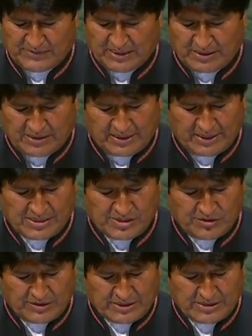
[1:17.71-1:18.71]
brothers
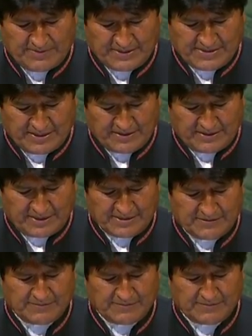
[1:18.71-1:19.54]
and sisters